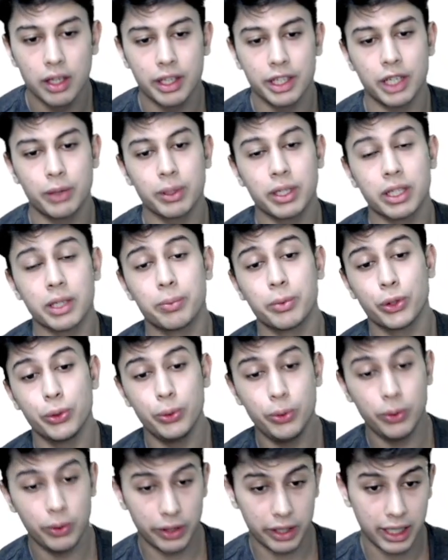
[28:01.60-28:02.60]
Now we come
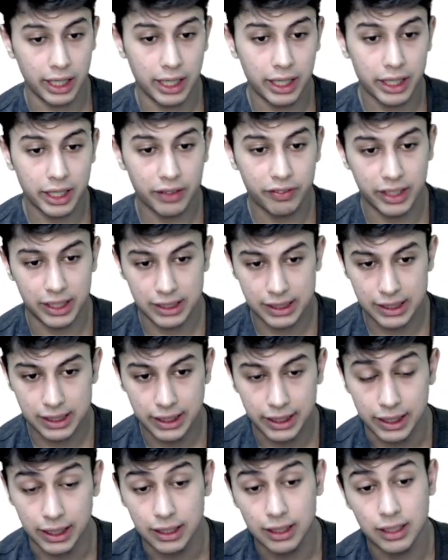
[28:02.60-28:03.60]
to relative
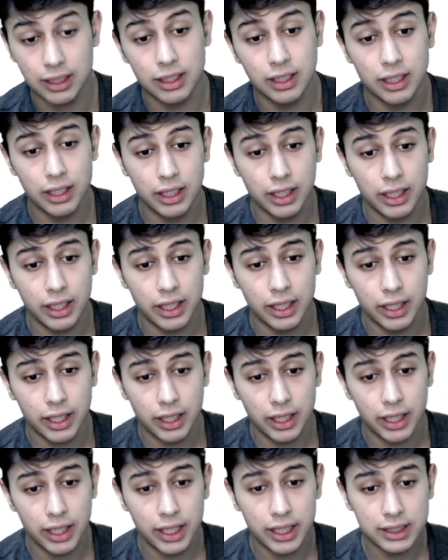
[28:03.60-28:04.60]
density.
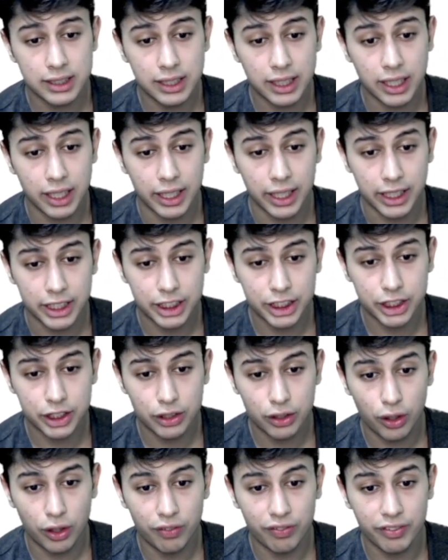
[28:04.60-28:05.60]
It is the
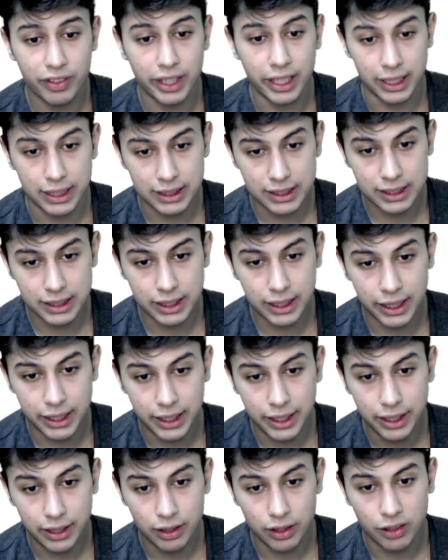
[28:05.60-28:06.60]
ratio of
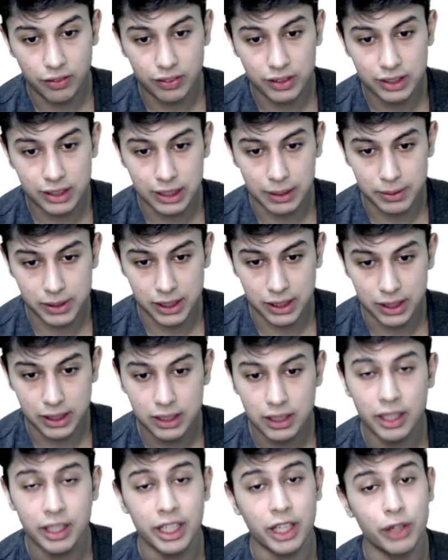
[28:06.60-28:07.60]
density of a
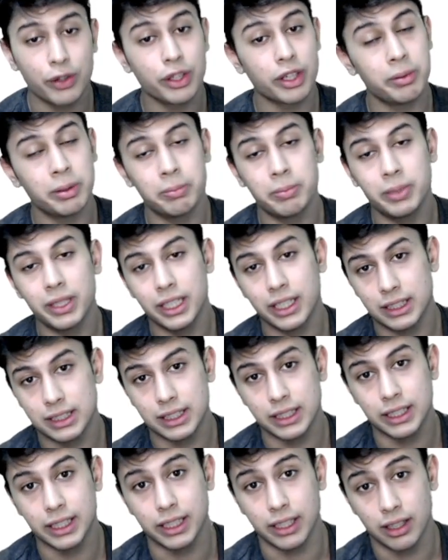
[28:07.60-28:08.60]
substance. Now you remember
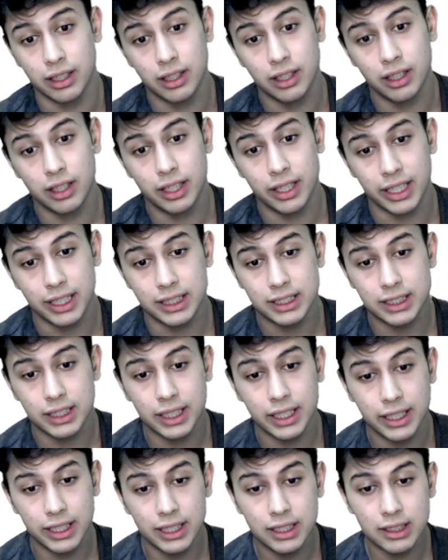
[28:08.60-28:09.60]
density.
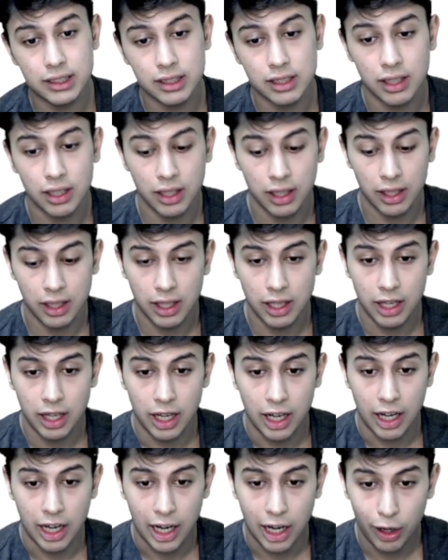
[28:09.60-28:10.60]
Density is
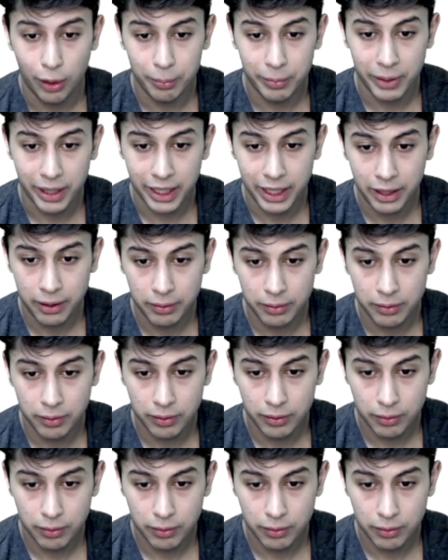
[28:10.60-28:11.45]
how many